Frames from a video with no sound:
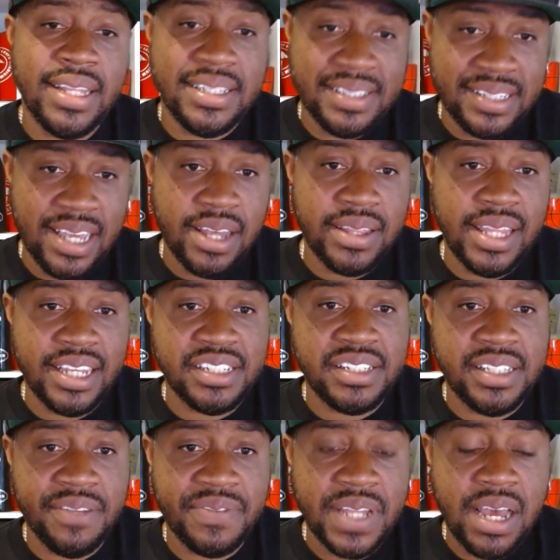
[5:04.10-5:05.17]
Let's see how things
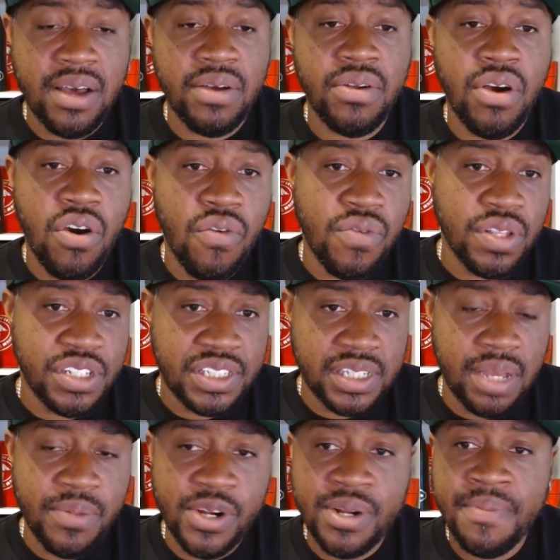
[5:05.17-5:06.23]
sift out over the
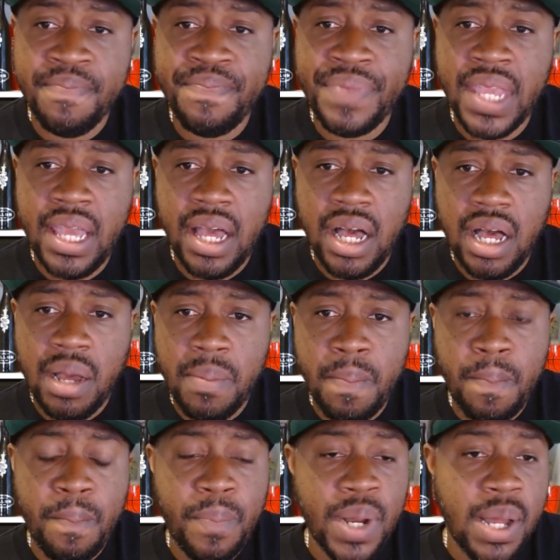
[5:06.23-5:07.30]
summer.
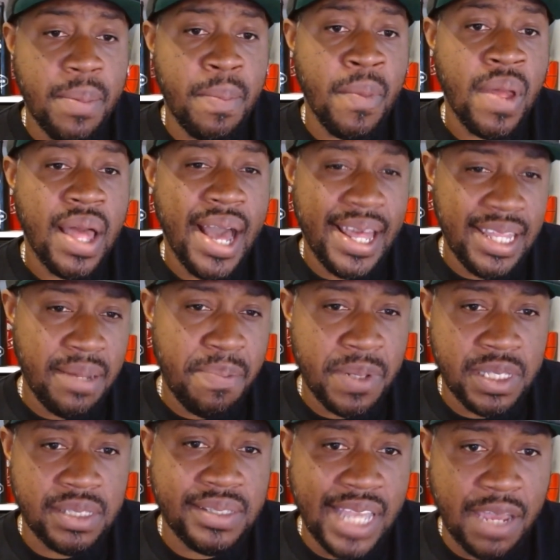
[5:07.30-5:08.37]
Um, but I think
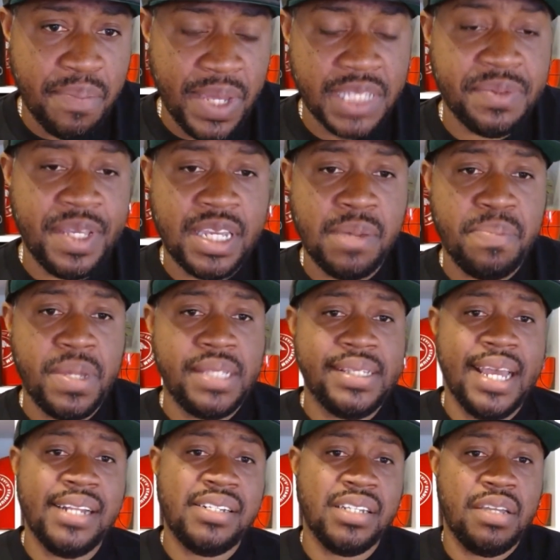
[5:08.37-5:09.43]
Tank Bigsby could
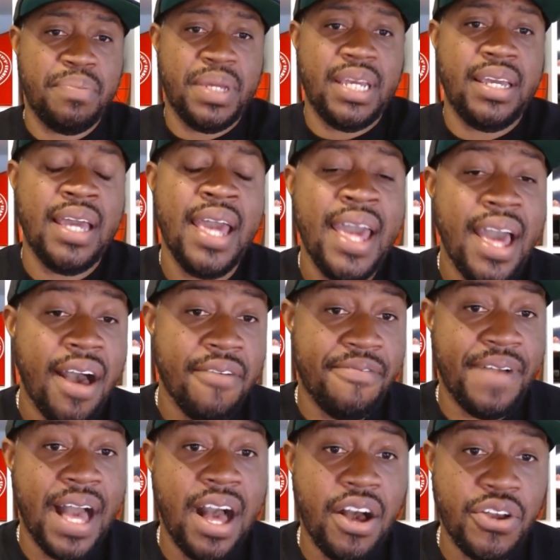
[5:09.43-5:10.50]
potentially be a
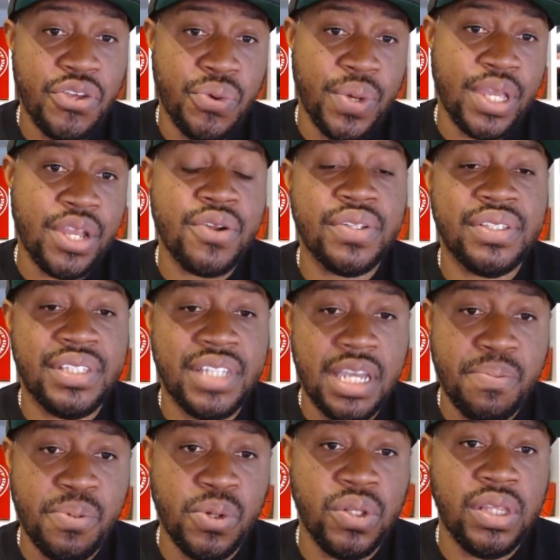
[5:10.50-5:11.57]
value in your
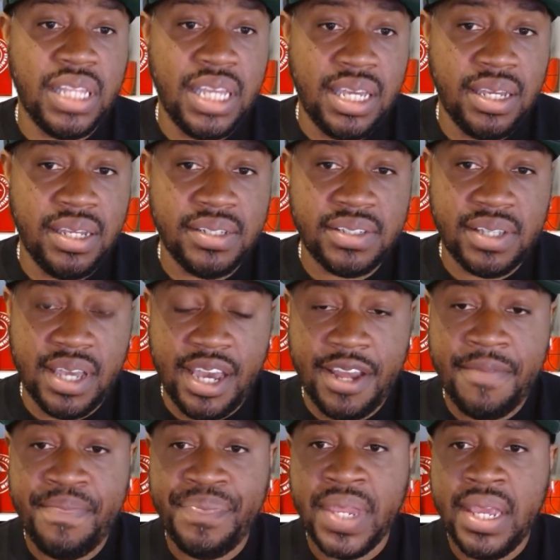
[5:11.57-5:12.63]
deeper leagues.
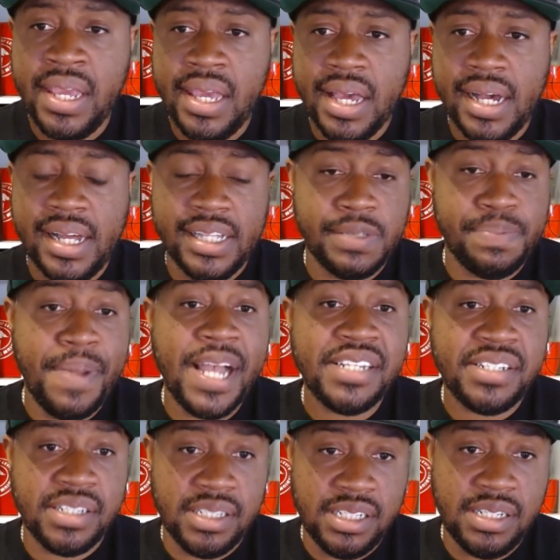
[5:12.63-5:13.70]
Okay. Uh,
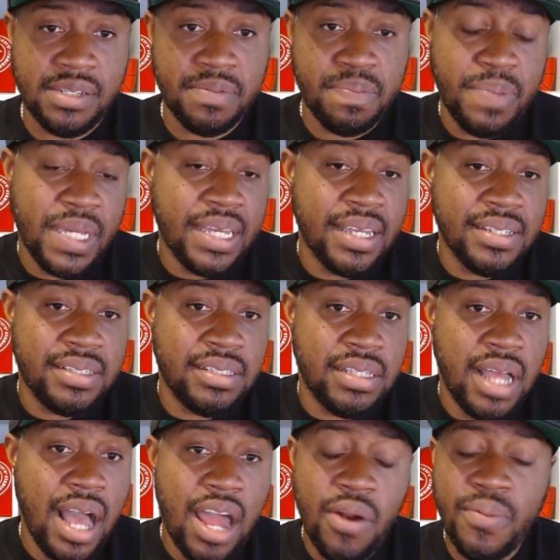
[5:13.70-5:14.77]
especially because
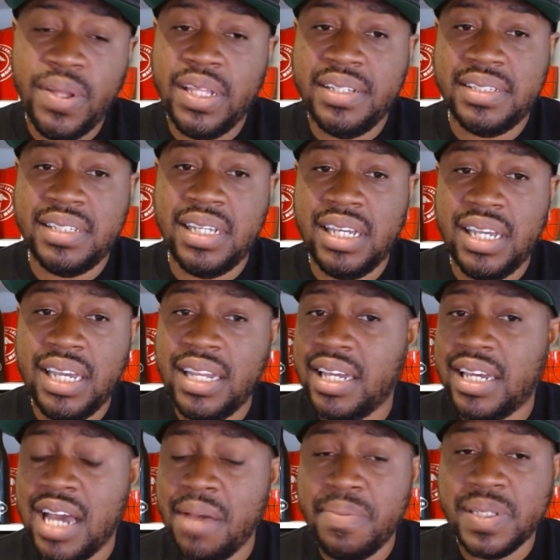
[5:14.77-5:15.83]
I don't really see
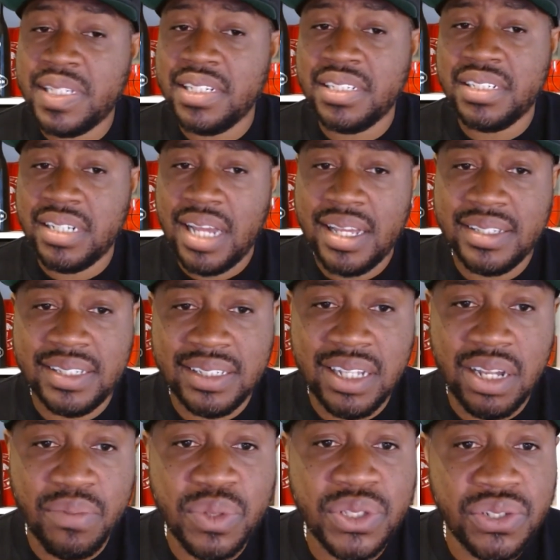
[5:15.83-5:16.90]
any competition as his
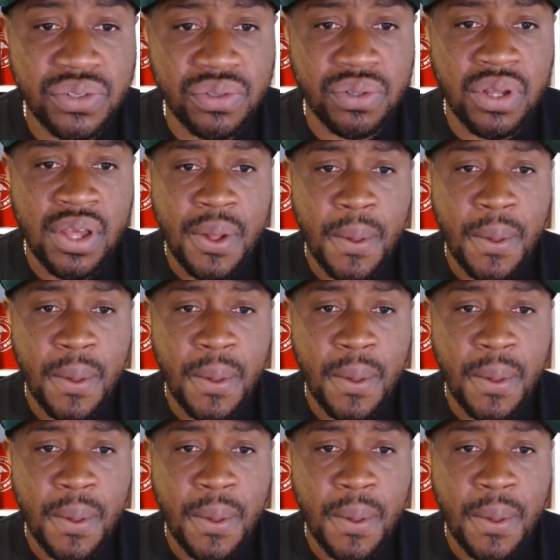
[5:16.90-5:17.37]
number two